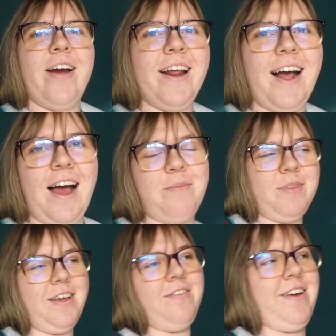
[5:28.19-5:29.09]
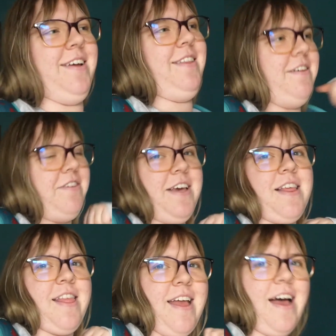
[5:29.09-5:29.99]
right, I'm leaving.
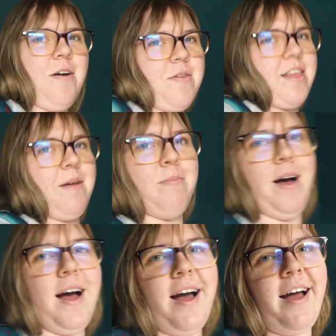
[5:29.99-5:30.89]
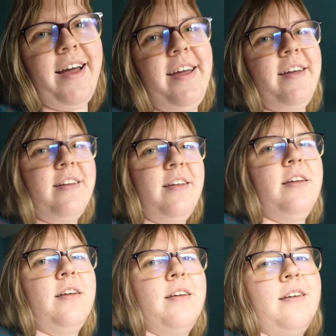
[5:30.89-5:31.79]
Olivia's now. Say bye.
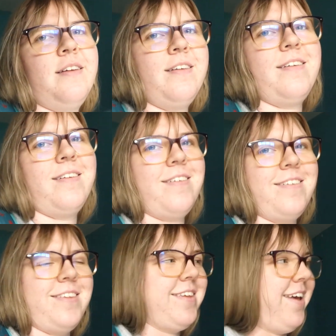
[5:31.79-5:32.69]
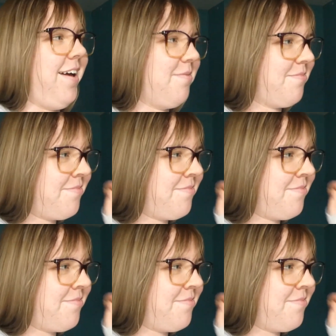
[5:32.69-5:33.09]
Bye. Yeah.